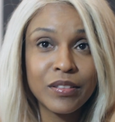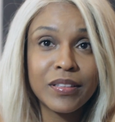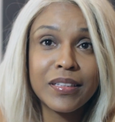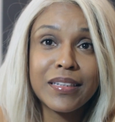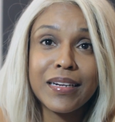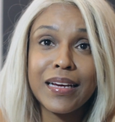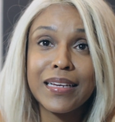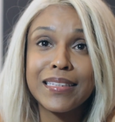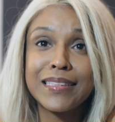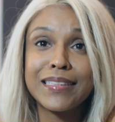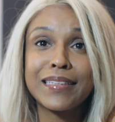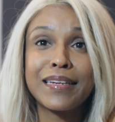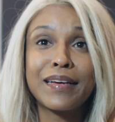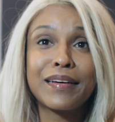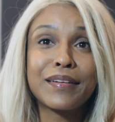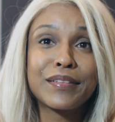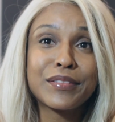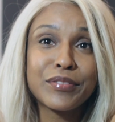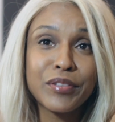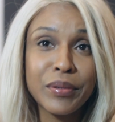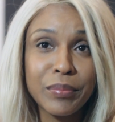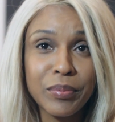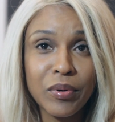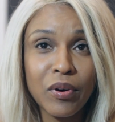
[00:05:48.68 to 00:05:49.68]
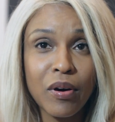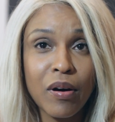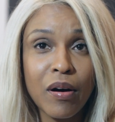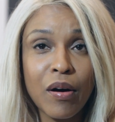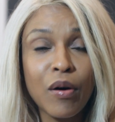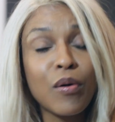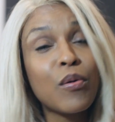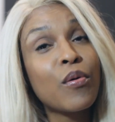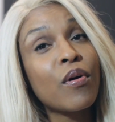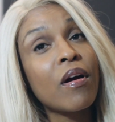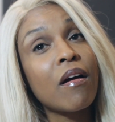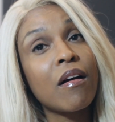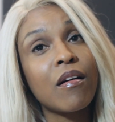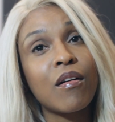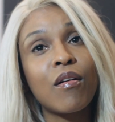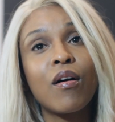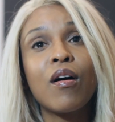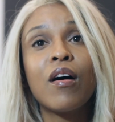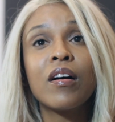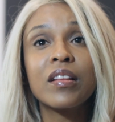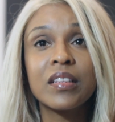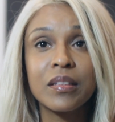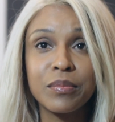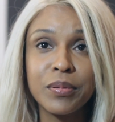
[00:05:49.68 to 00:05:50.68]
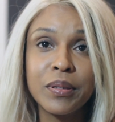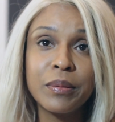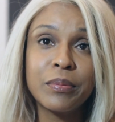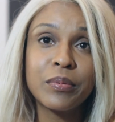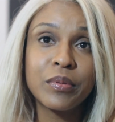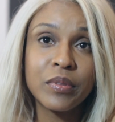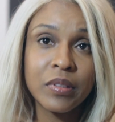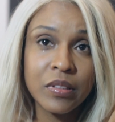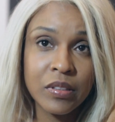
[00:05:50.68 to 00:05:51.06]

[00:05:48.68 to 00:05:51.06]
then I send out a script call, or I'll call the people,